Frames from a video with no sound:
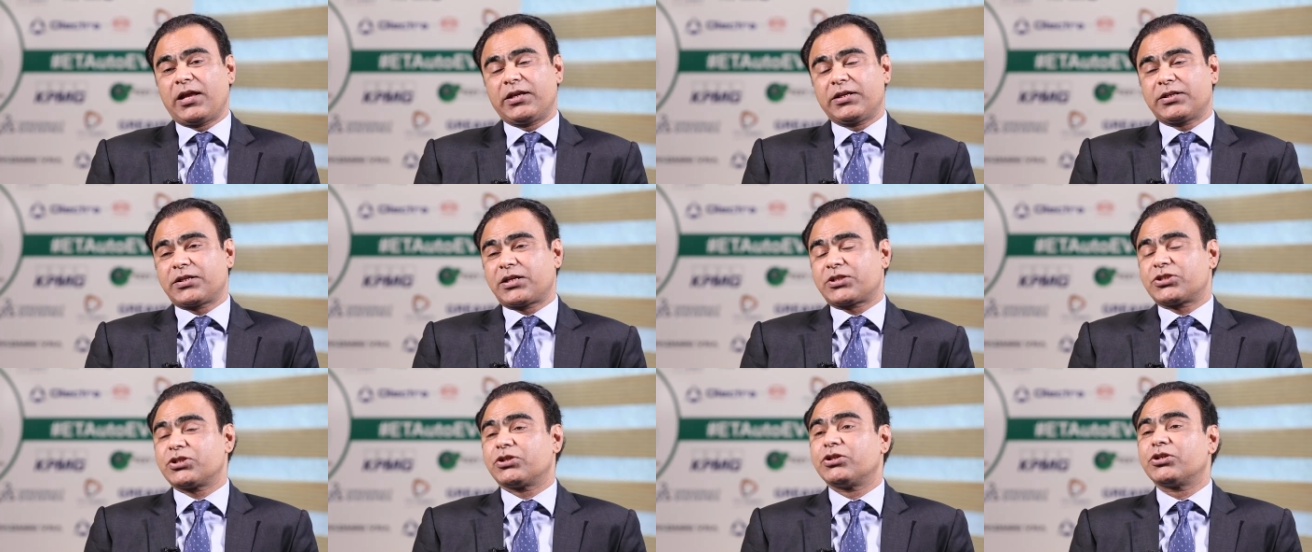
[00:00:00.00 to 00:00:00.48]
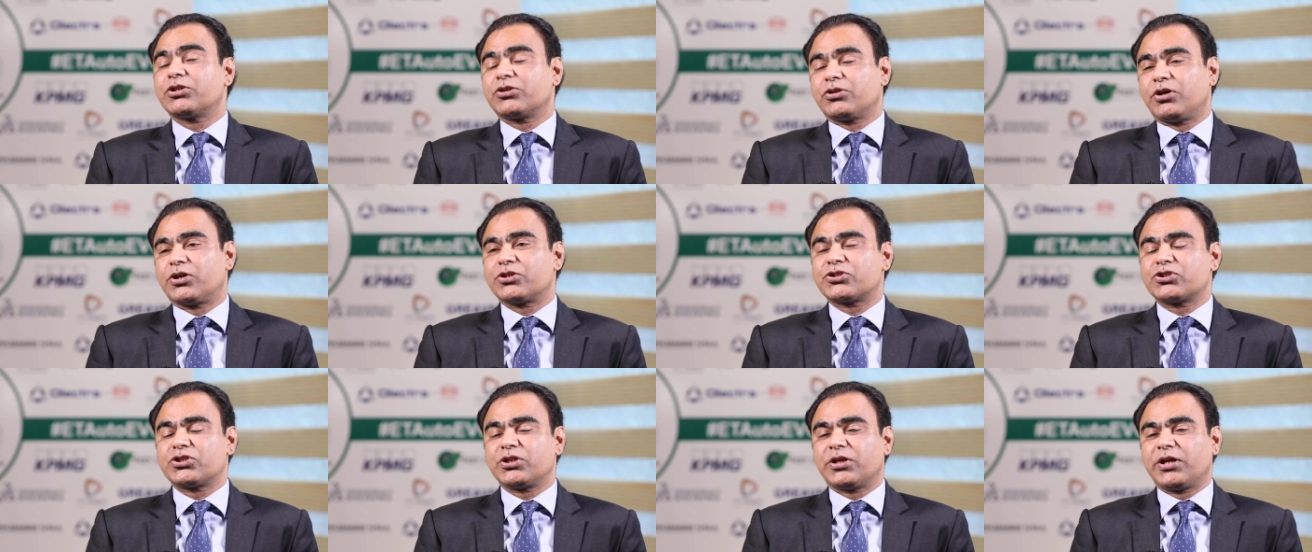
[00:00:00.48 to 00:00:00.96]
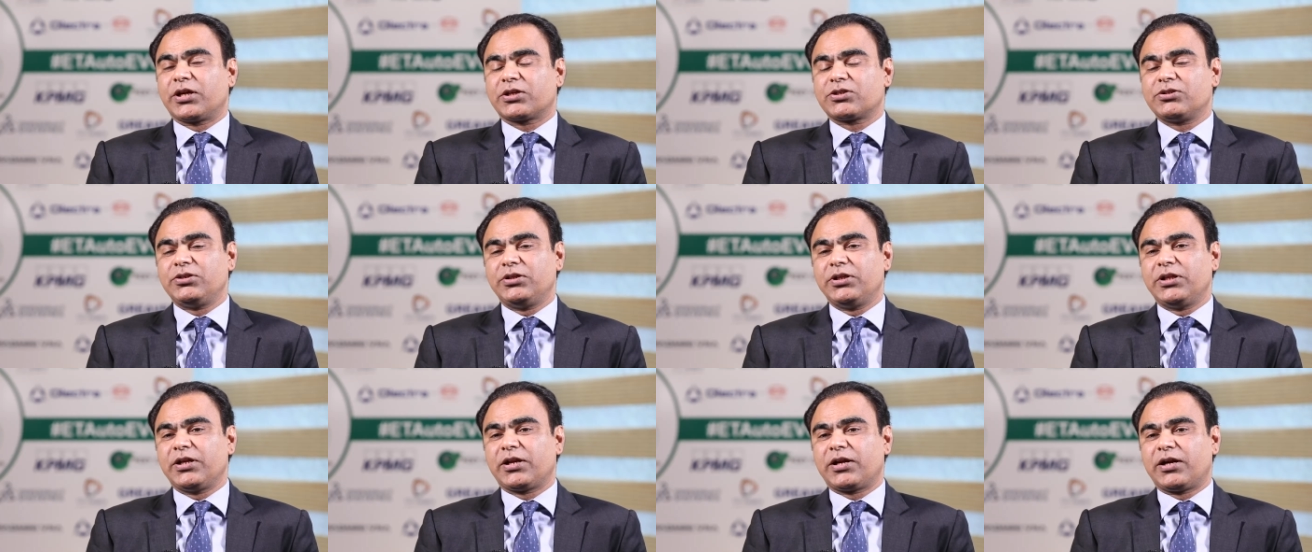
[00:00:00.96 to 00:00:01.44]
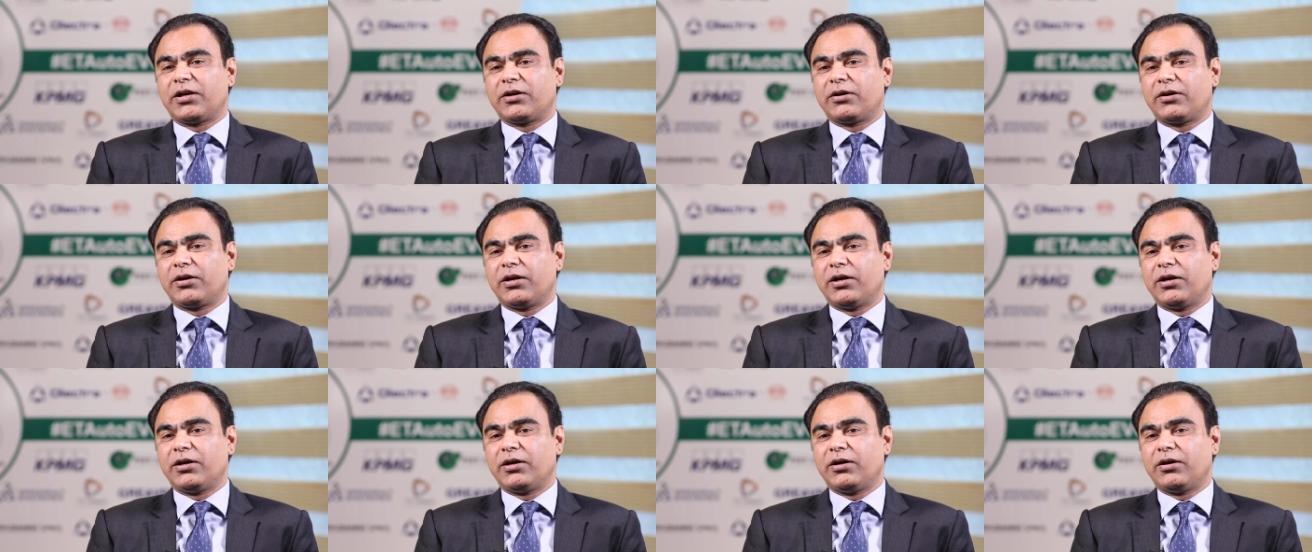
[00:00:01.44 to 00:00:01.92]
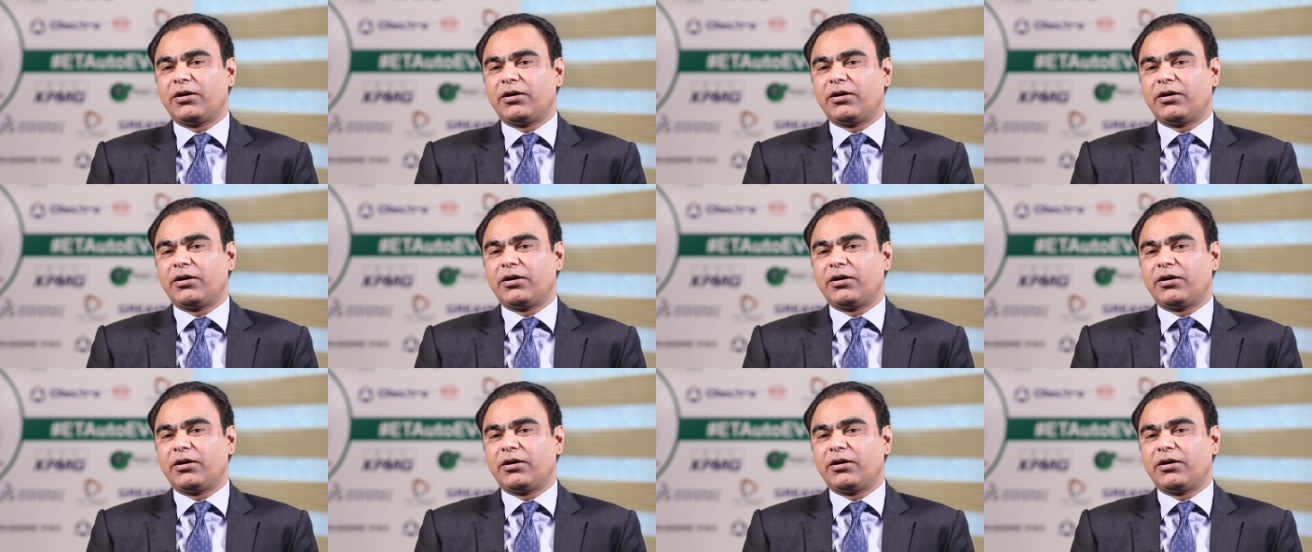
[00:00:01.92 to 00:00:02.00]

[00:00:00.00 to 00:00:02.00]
I think that's a good question. Actually, there are, uh,